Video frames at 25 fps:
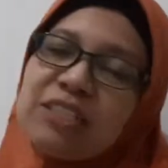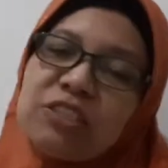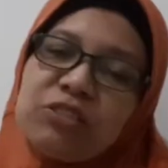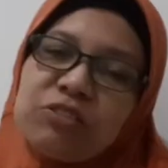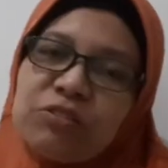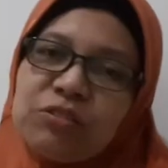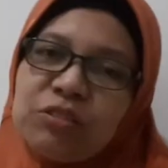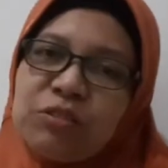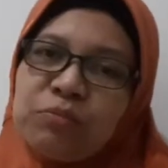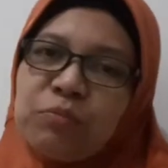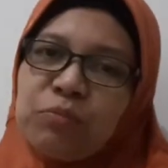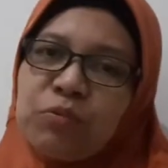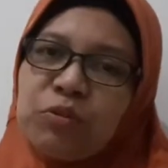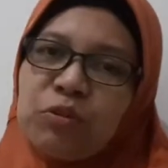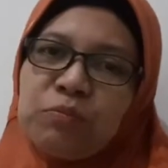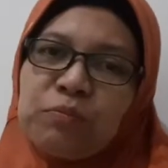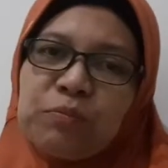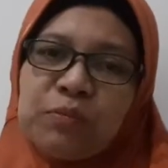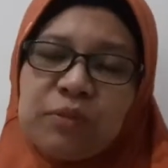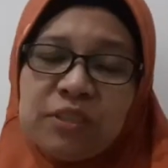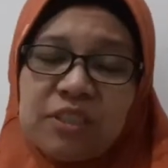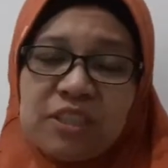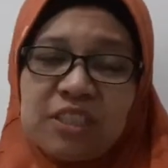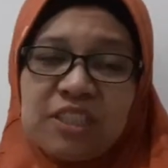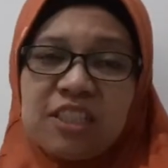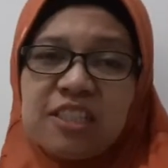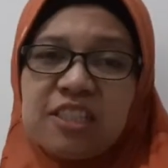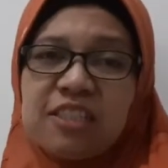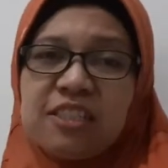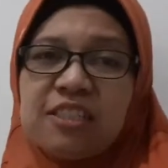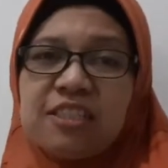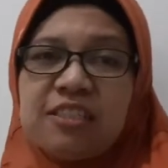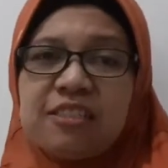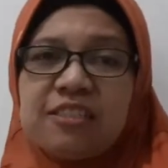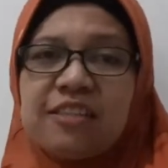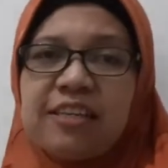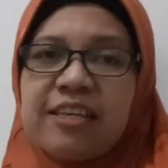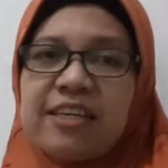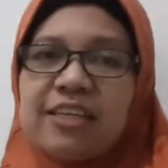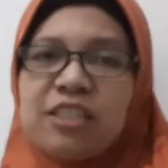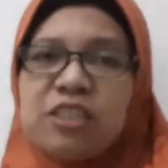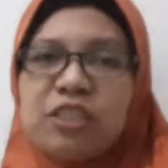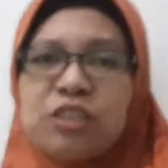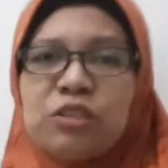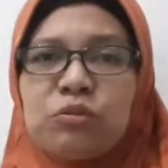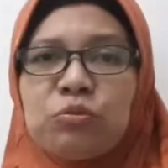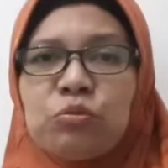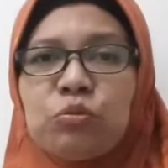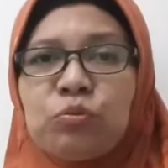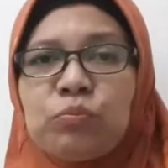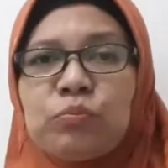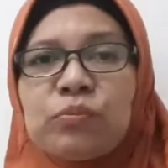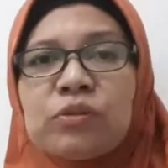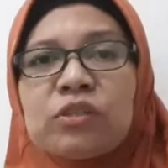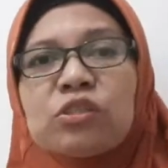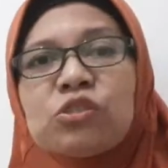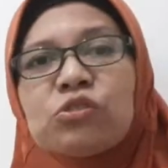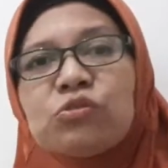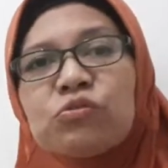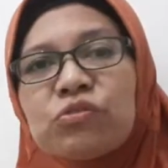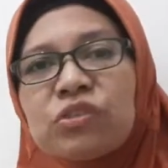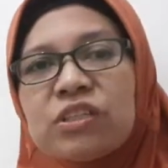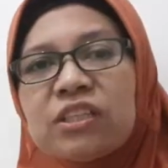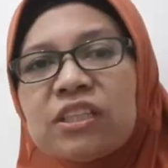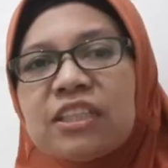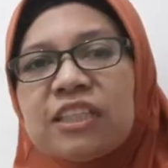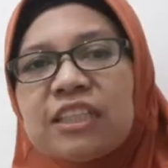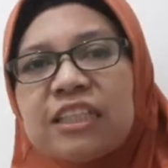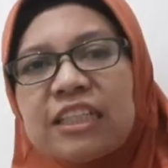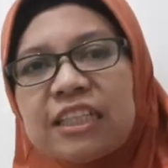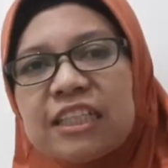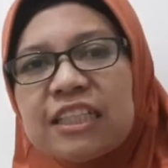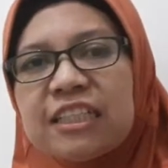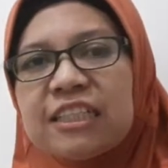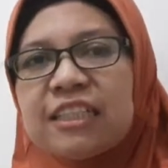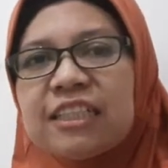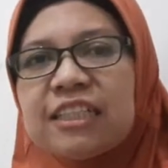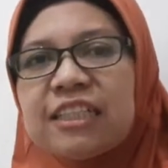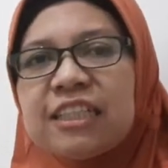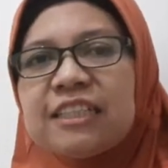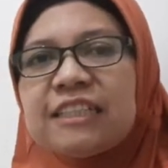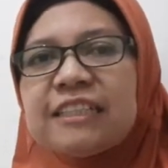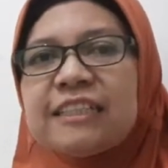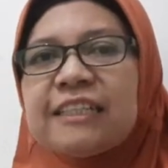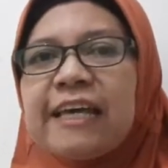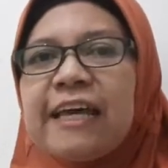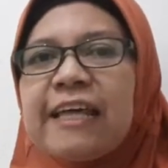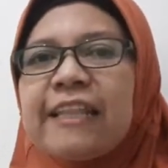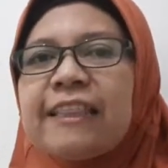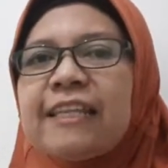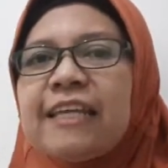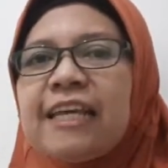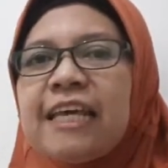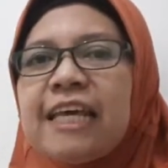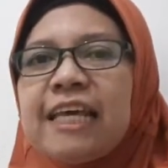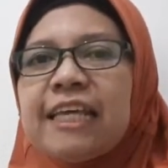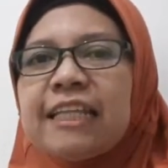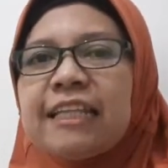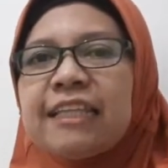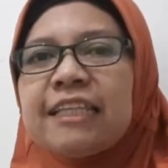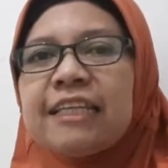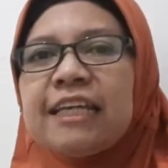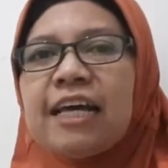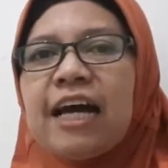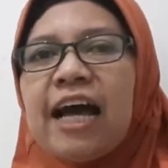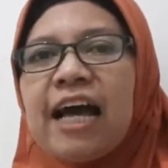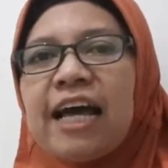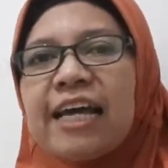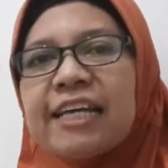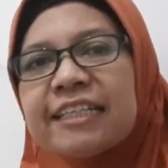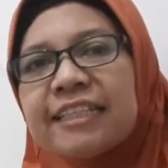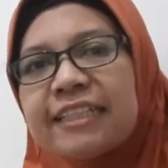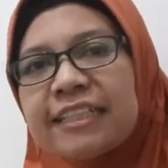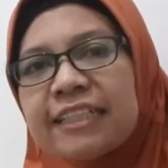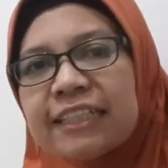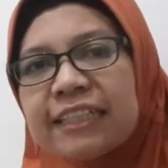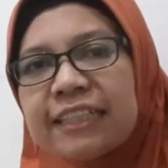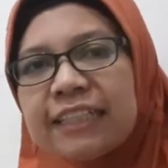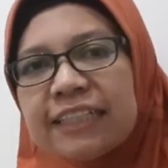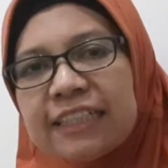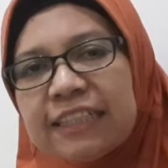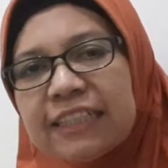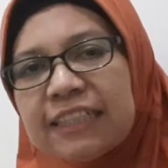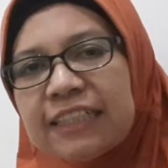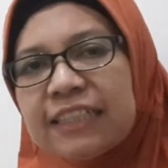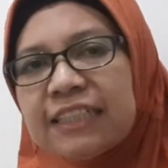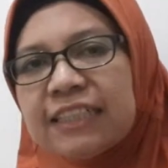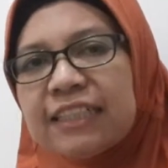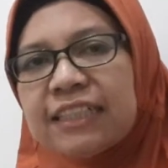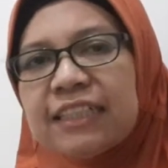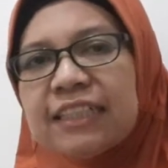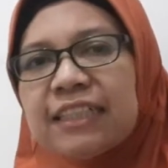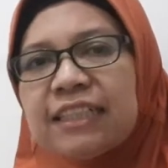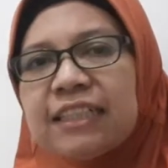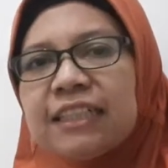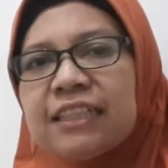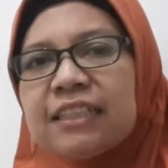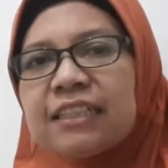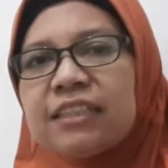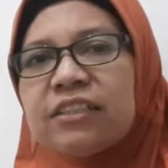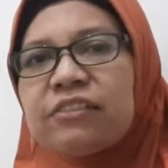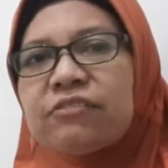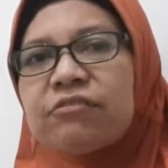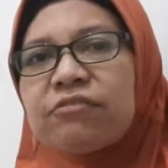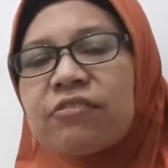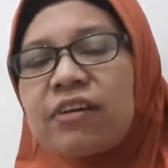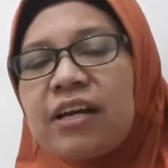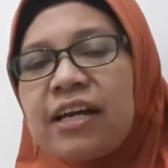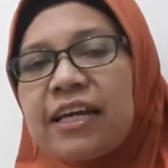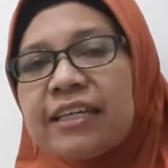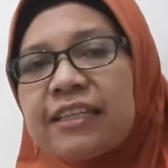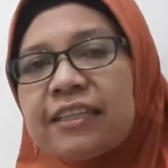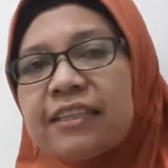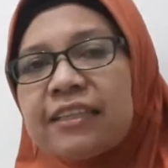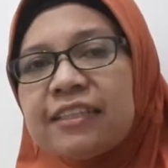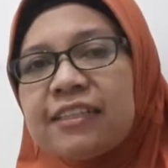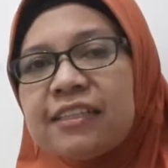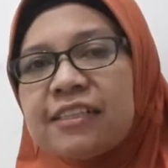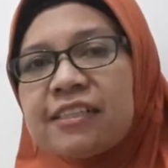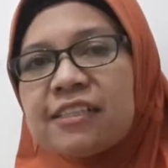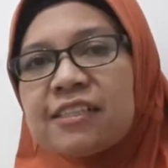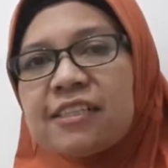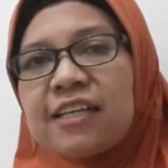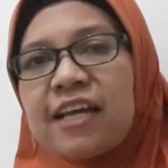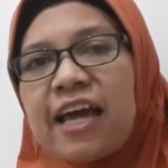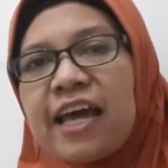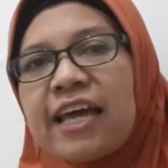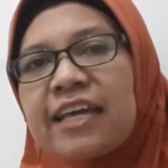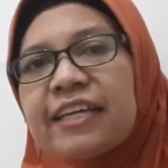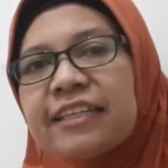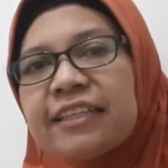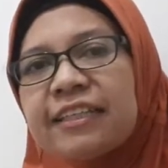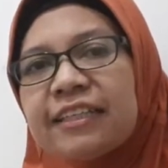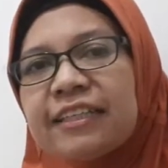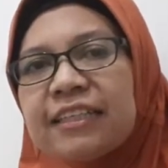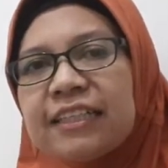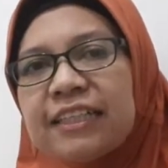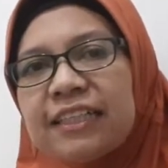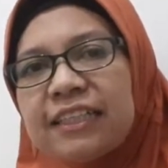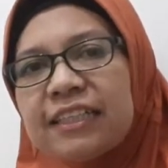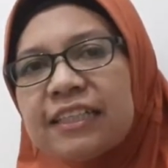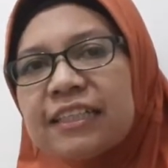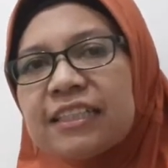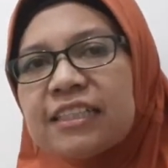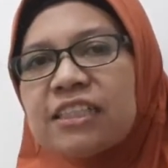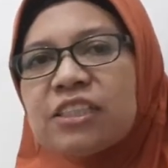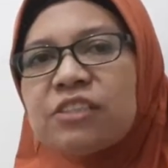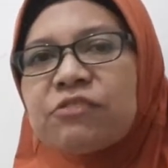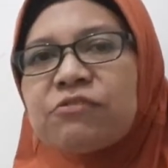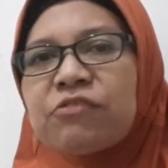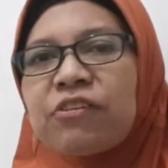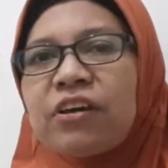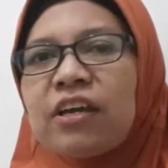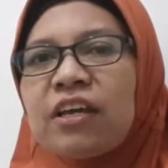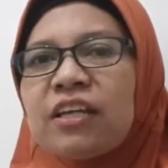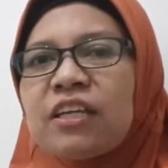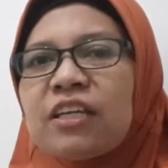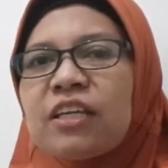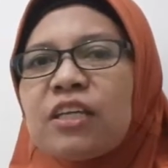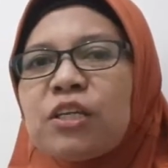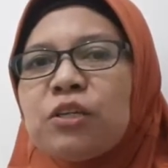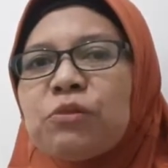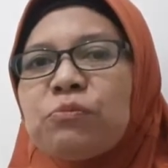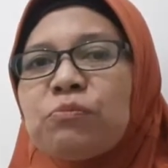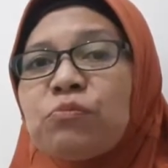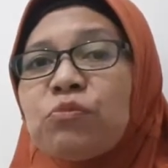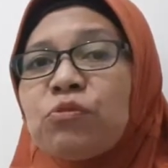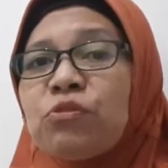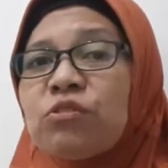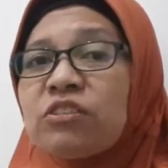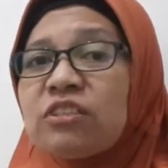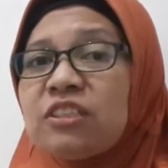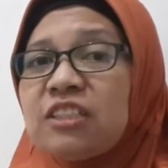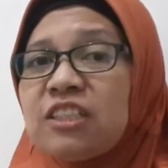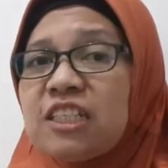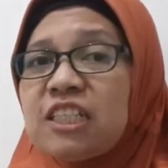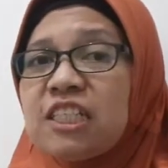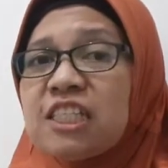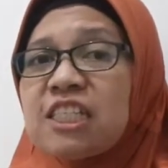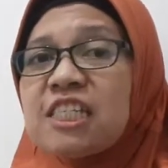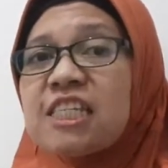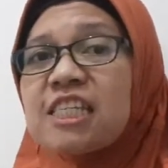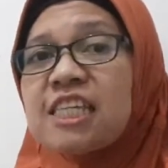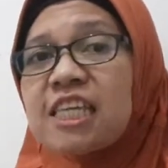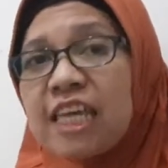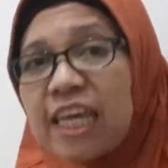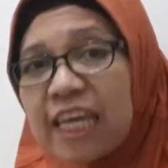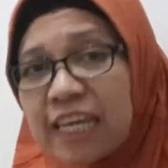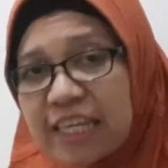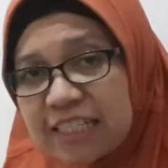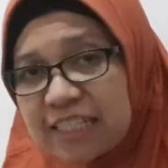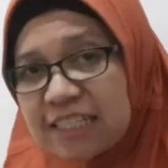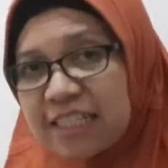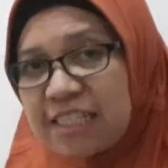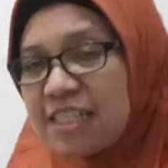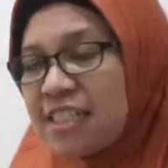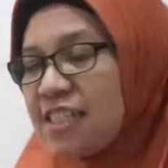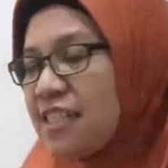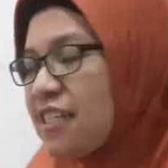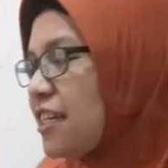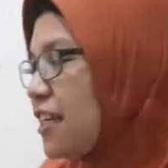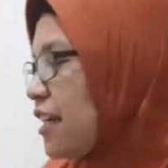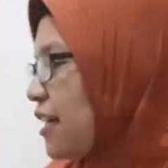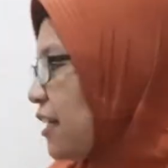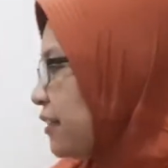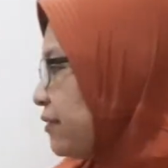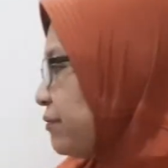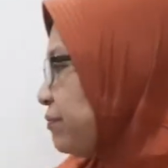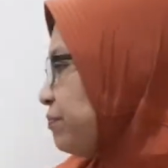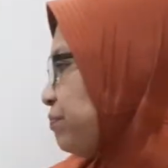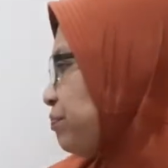So the purpose in this case to persuade the reader that the idea, the writer's idea is very important case. Yeah.